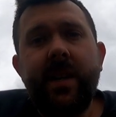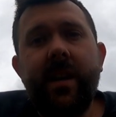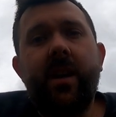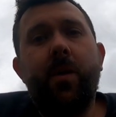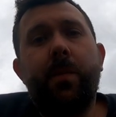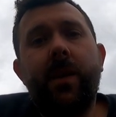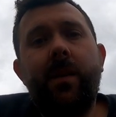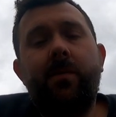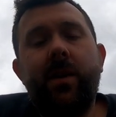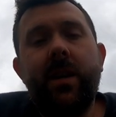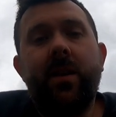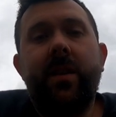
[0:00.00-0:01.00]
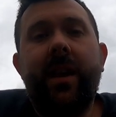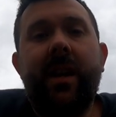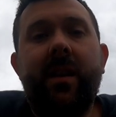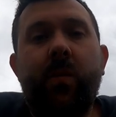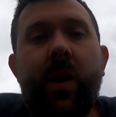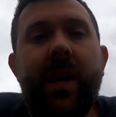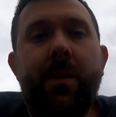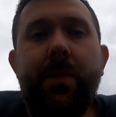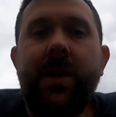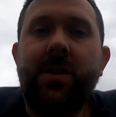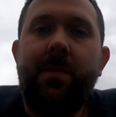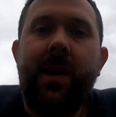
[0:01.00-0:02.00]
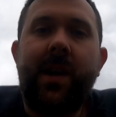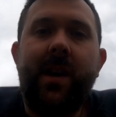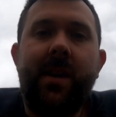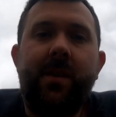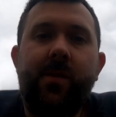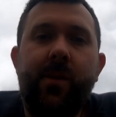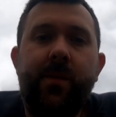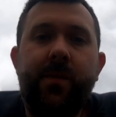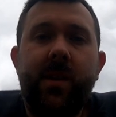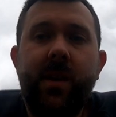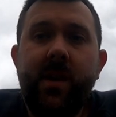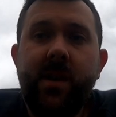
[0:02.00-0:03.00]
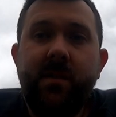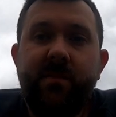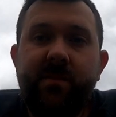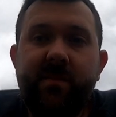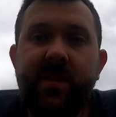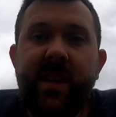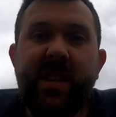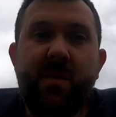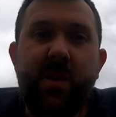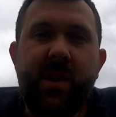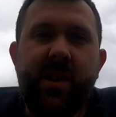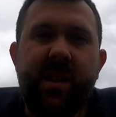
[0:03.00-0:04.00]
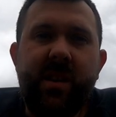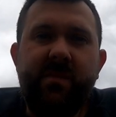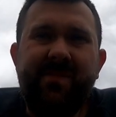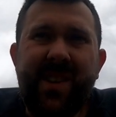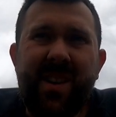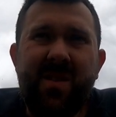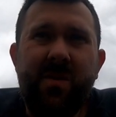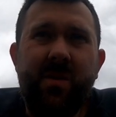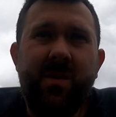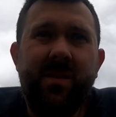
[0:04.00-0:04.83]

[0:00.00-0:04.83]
you know, but you've really got to think of the wider picture by here of, is it worth it? No.